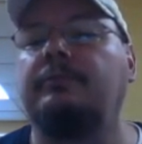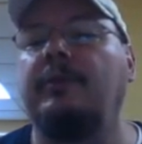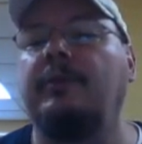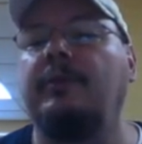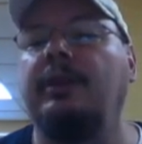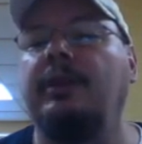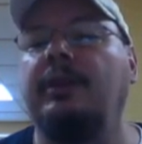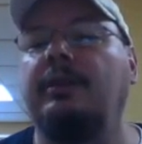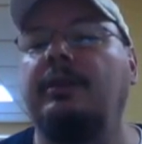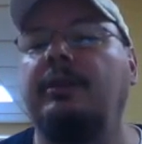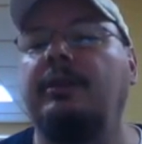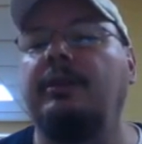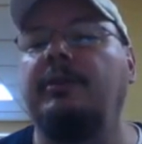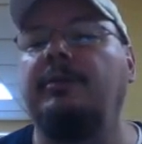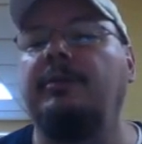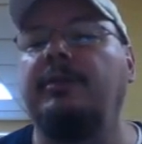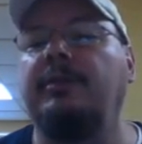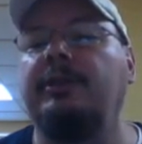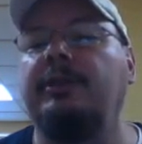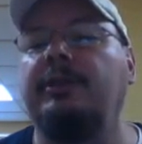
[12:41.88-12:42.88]
Now let me
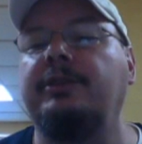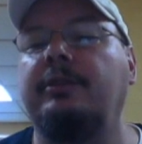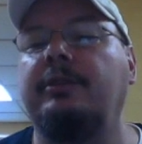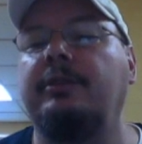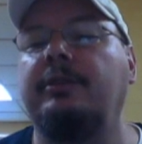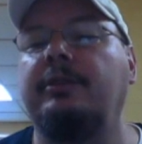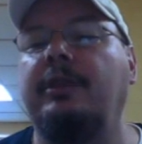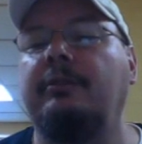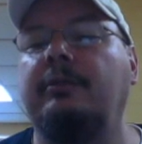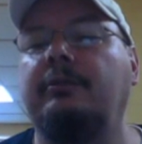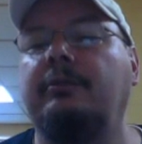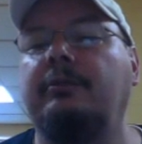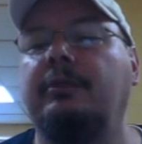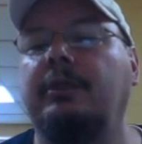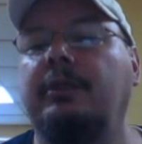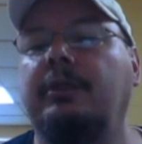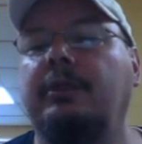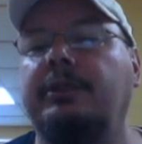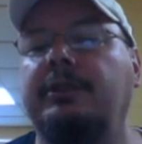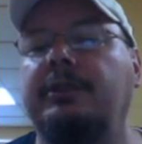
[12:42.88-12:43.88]
make sure that
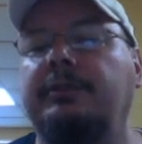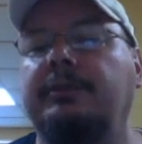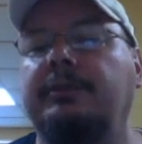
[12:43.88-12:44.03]
worked.